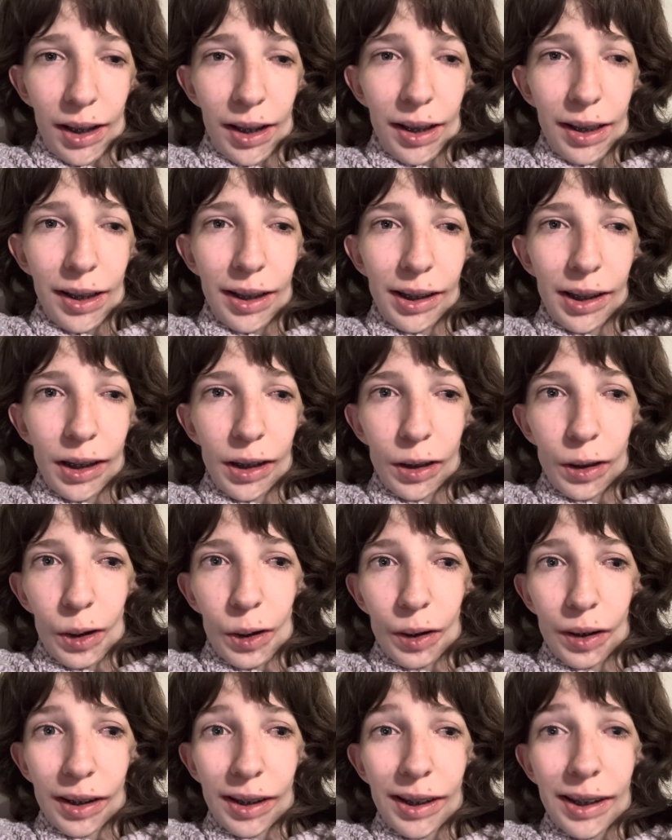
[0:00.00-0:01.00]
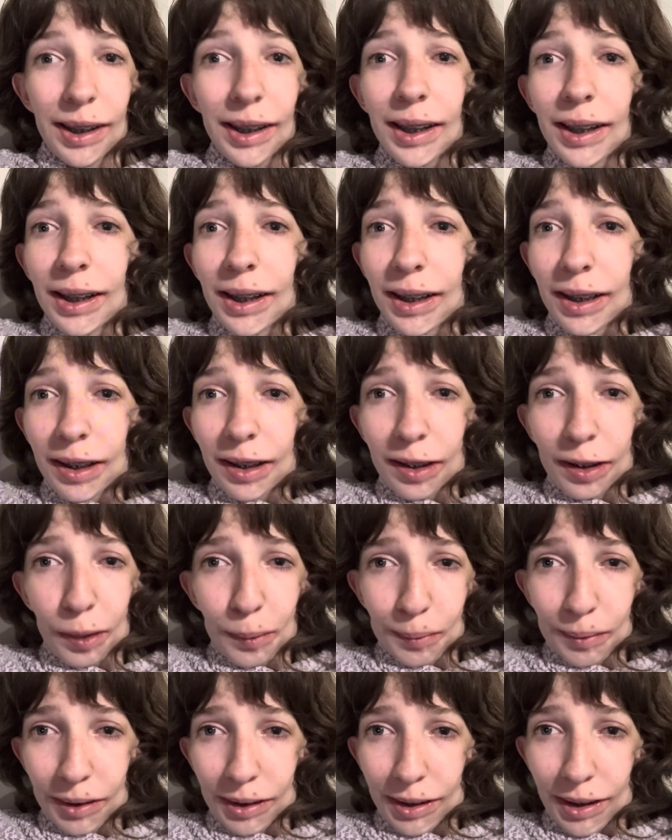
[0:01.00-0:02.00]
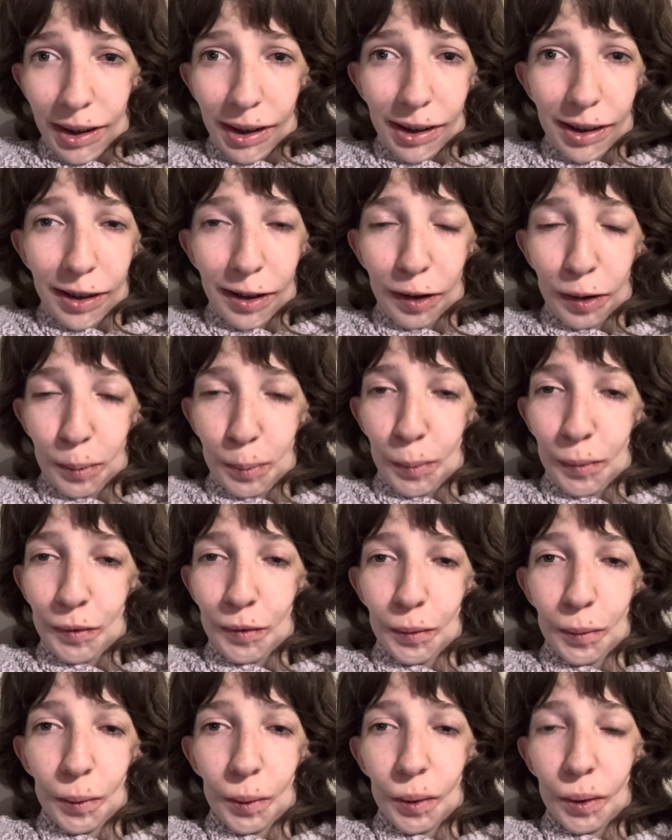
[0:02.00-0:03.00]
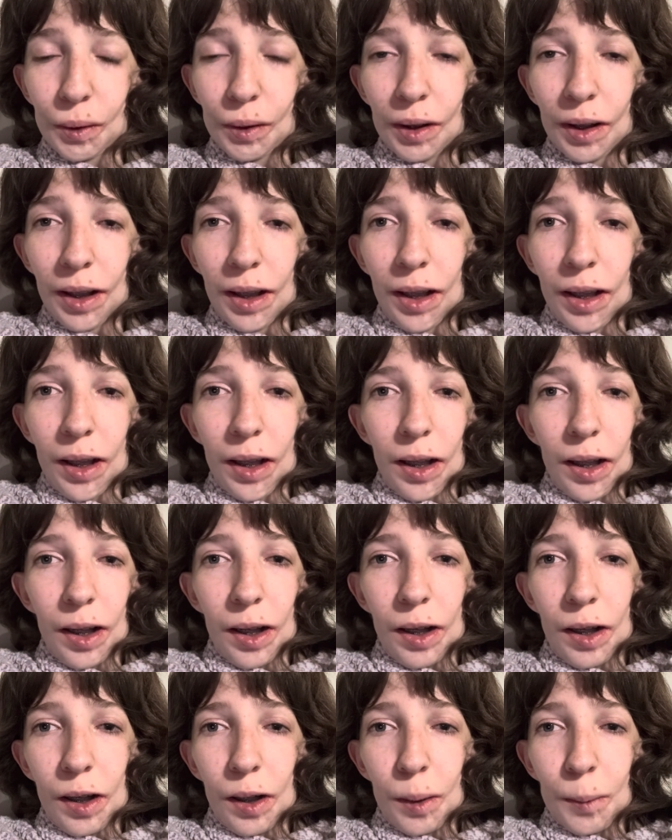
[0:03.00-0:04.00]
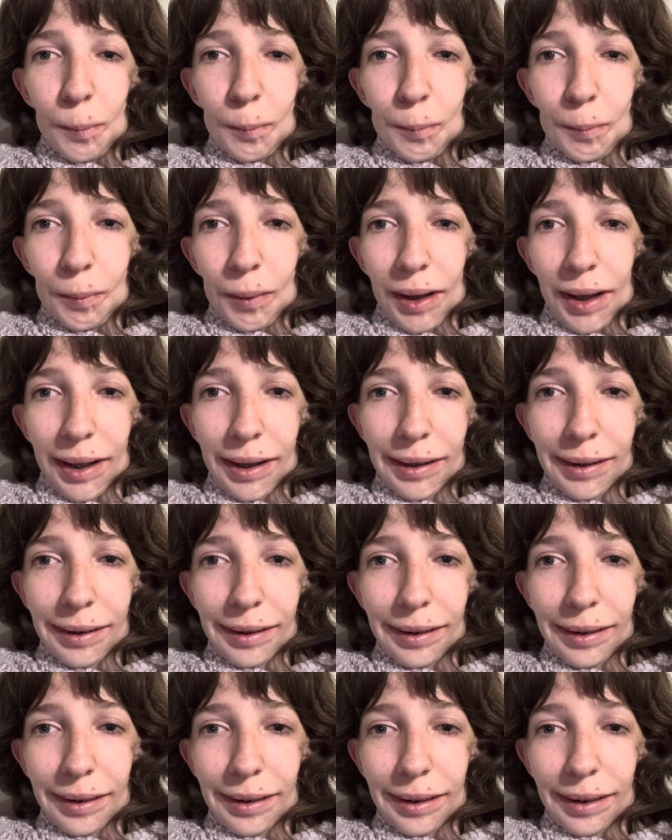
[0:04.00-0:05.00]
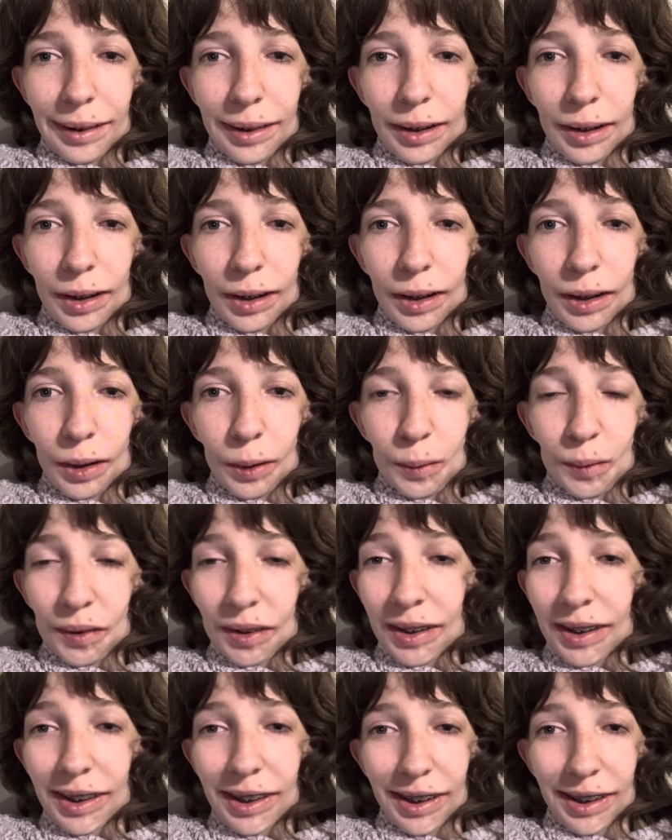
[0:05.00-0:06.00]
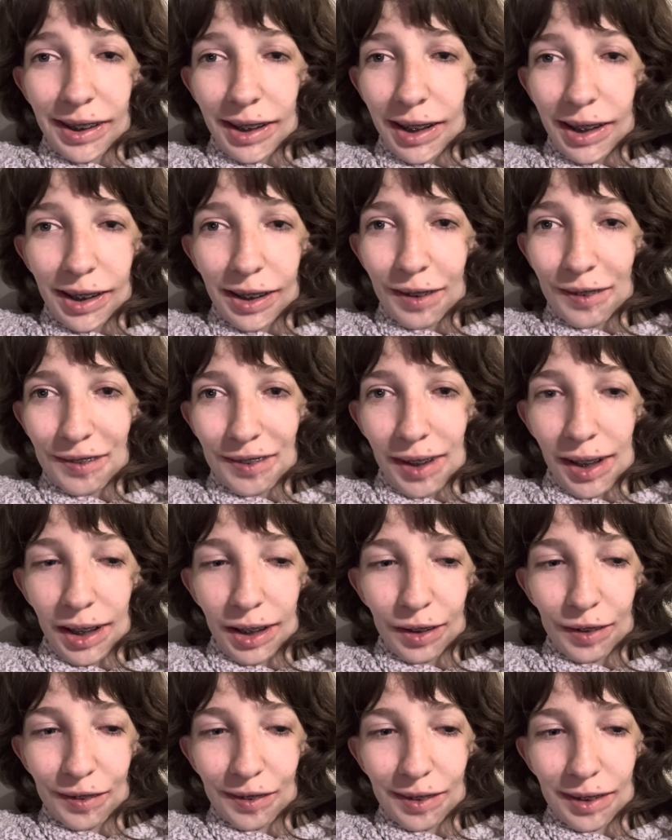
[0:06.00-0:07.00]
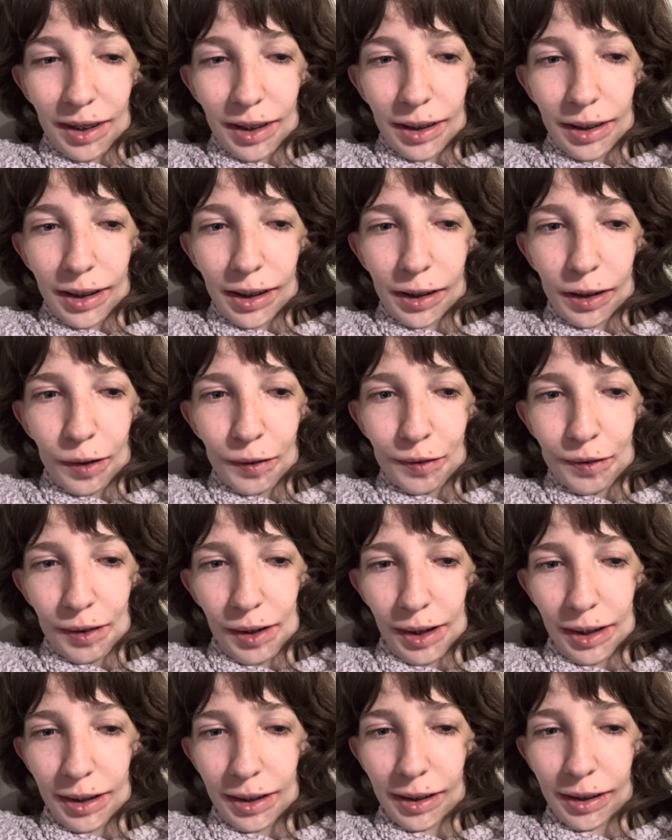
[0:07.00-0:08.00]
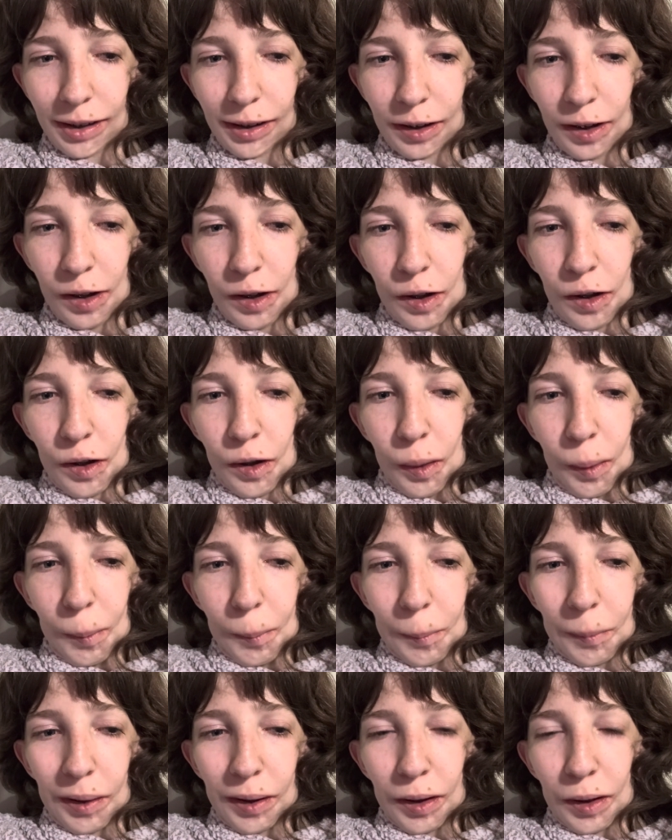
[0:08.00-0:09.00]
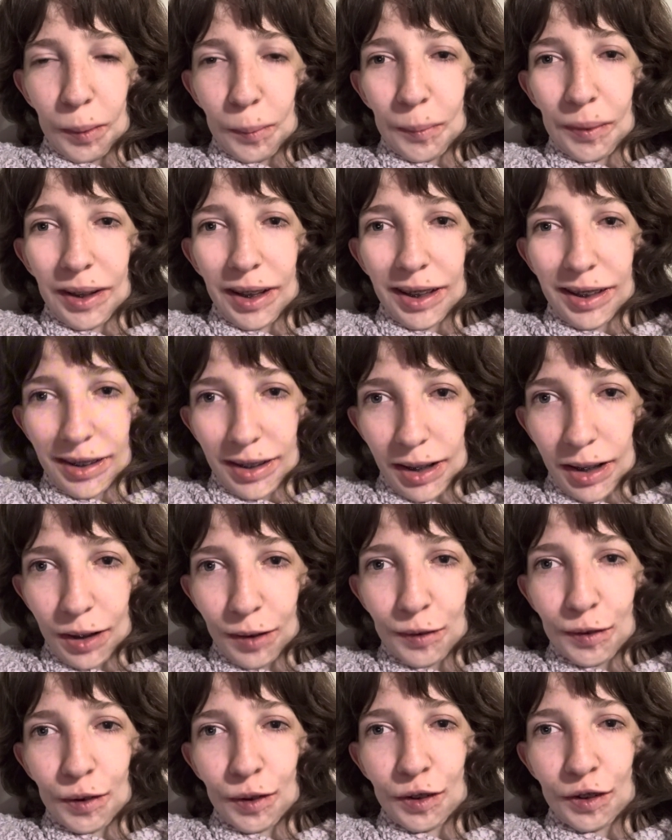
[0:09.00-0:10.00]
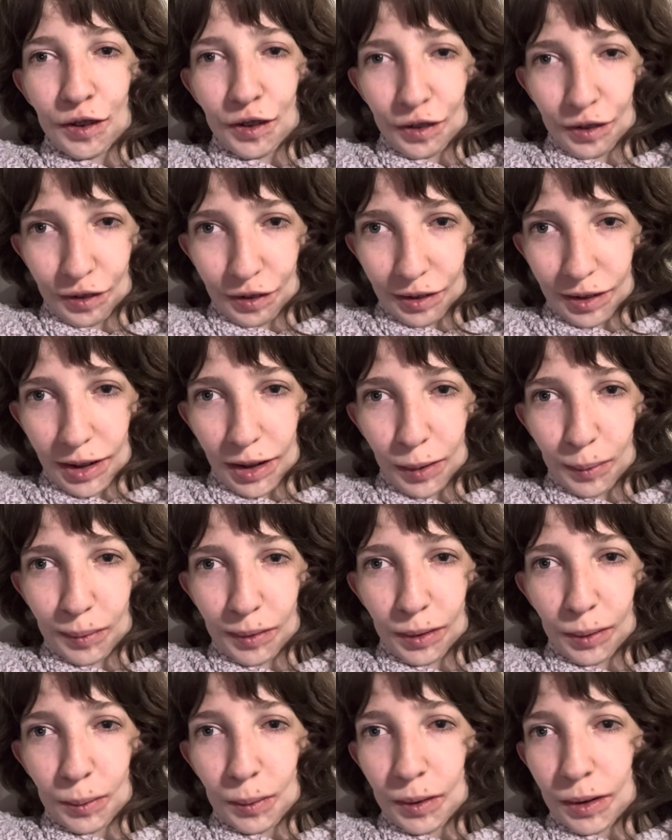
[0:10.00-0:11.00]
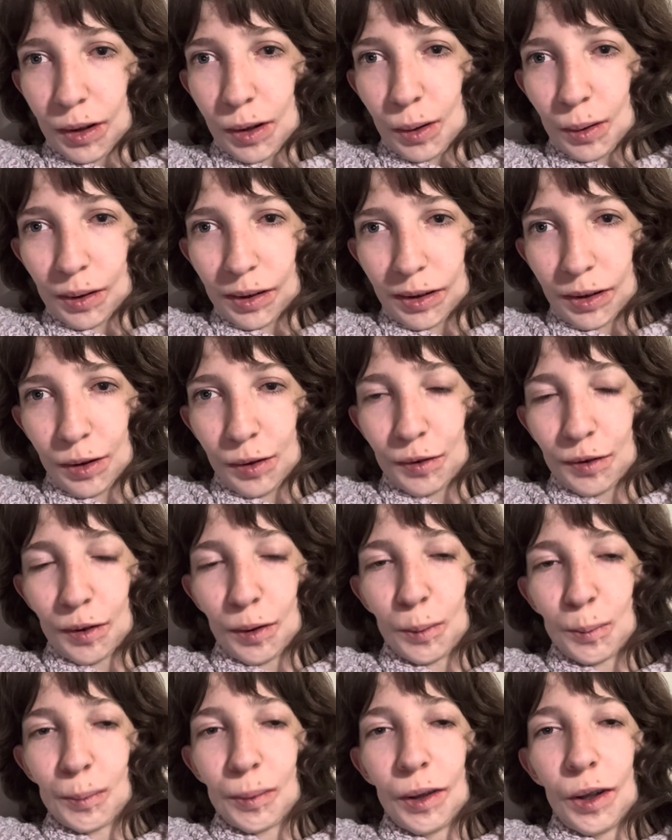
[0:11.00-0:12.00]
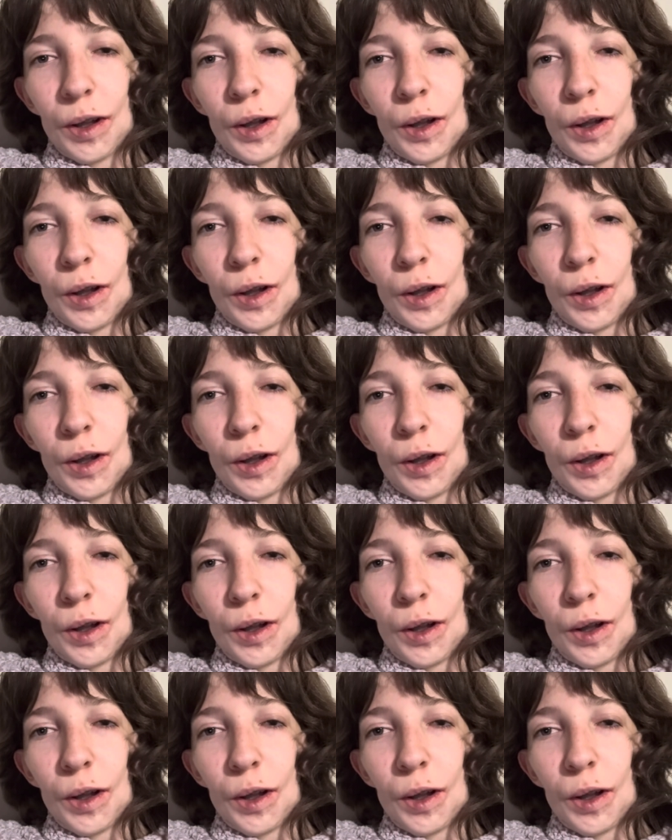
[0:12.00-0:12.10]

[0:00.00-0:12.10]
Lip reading: They had not seen something like this before, and the only deciding factor that finally made them decide for sure that it was Golden Heart Syndrome